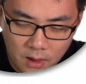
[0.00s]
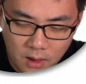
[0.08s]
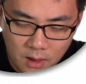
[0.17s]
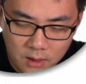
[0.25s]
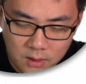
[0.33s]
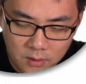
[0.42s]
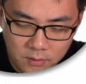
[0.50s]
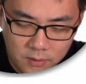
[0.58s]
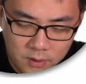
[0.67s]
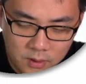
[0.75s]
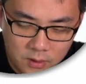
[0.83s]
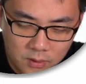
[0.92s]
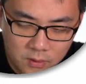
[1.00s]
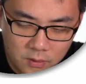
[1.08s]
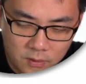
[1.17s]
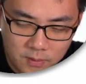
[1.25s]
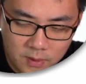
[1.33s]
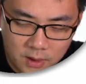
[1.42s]
x over
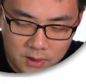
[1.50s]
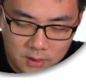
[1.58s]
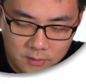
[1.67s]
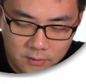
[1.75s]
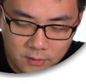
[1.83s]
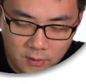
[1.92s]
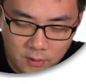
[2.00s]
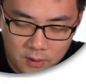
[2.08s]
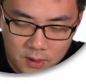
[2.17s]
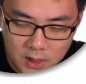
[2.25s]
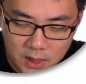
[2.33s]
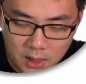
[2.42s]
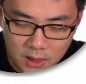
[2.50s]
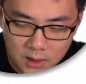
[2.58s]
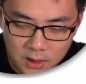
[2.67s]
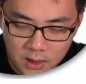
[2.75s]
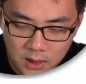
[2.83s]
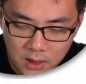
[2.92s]
2 plus 4
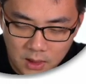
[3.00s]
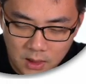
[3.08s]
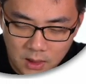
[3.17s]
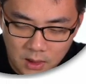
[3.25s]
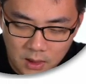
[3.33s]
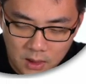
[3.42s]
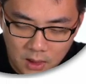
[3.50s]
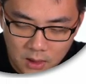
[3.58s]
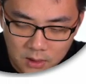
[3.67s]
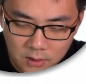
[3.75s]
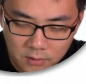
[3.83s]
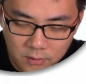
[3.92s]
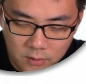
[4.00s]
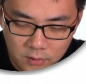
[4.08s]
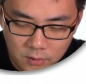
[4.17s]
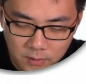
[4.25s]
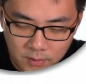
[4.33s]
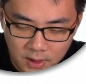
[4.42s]
sine x over
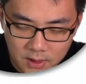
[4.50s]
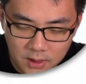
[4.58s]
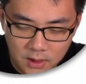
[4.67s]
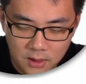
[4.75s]
2 plus c.